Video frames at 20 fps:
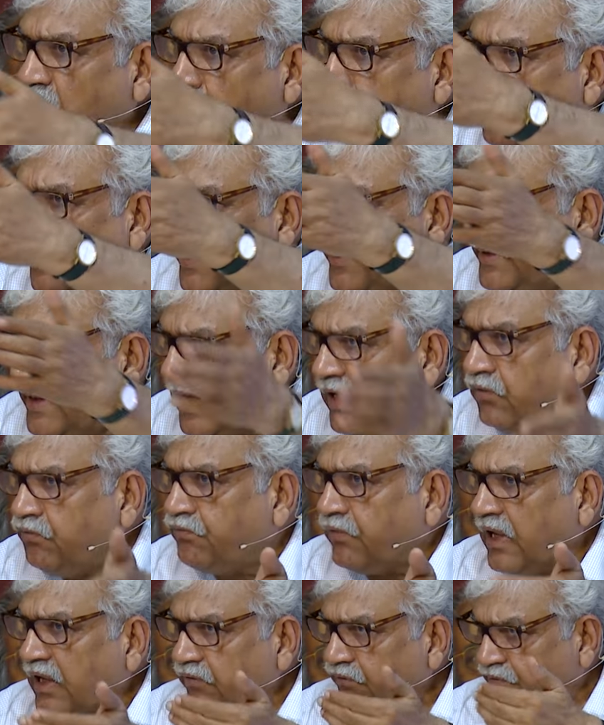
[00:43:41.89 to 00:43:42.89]
of my dead
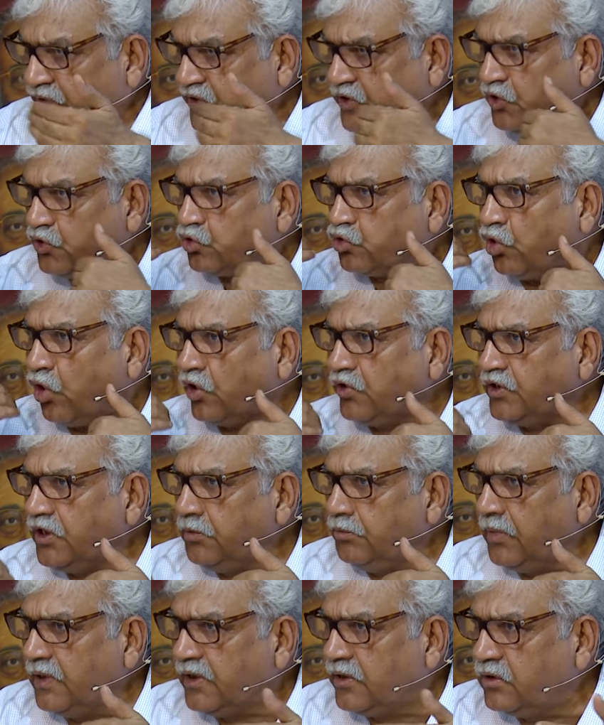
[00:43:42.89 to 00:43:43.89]
wife which is
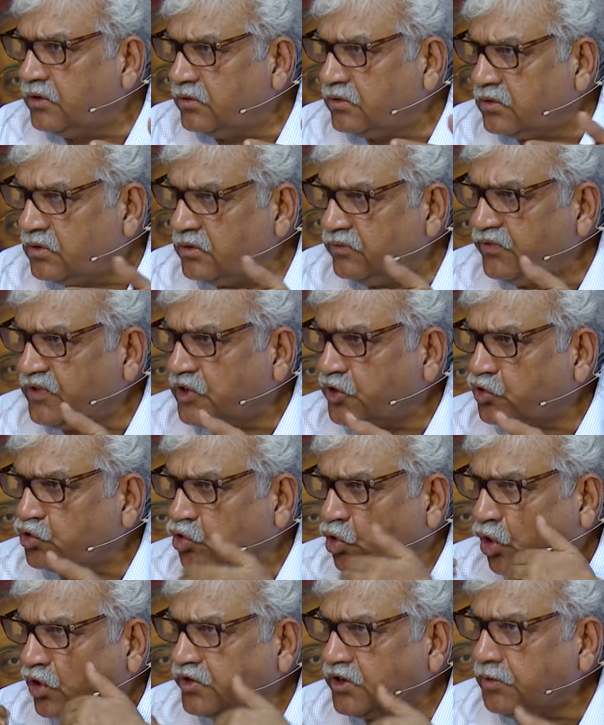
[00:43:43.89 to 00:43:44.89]
causing me, which is
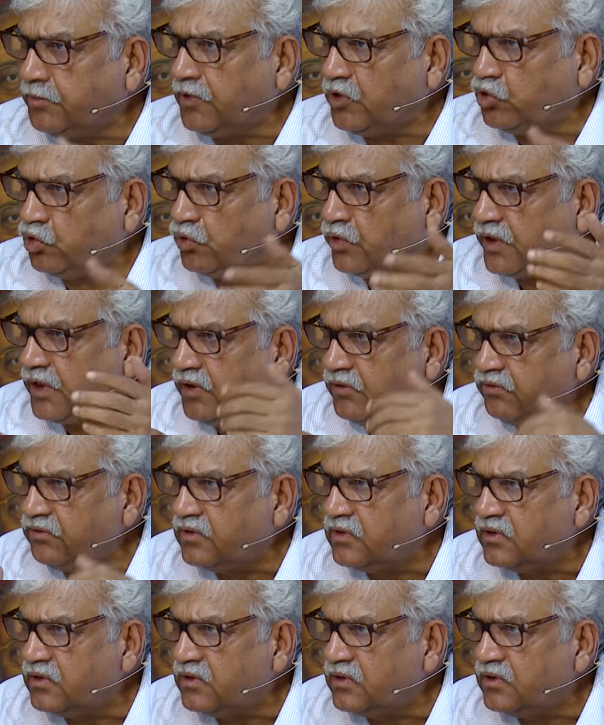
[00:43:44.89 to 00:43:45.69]
causing me to grieve?